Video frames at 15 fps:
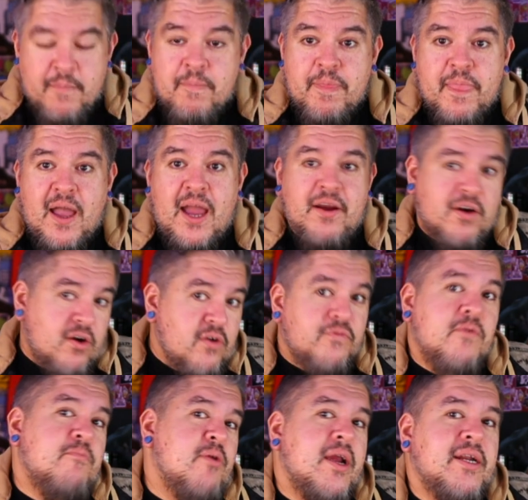I heard from
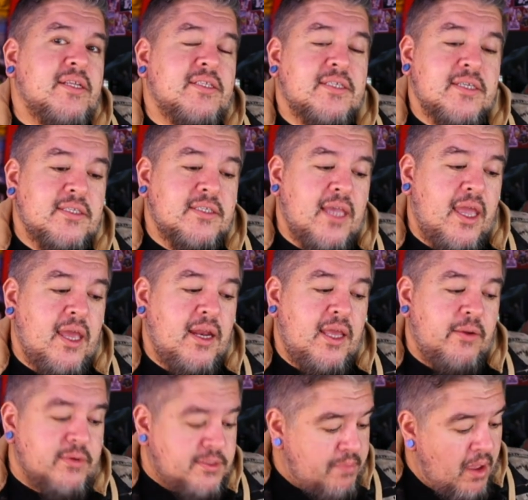Brandon since, and he
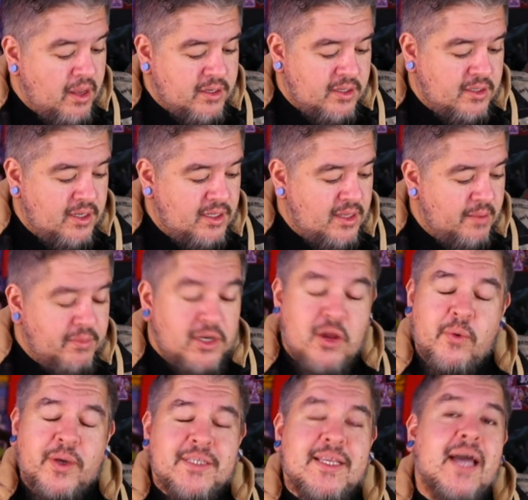responded, and he let me know
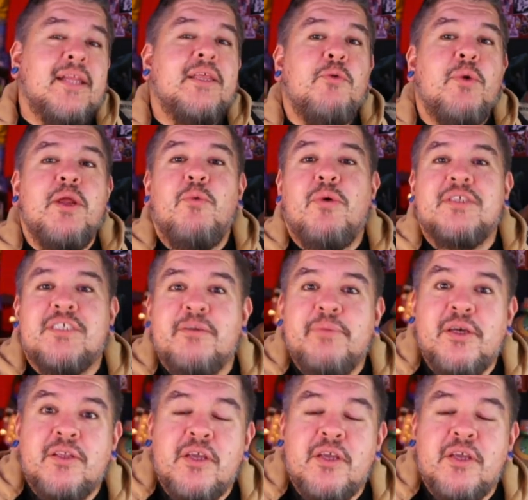exactly what he wants to build.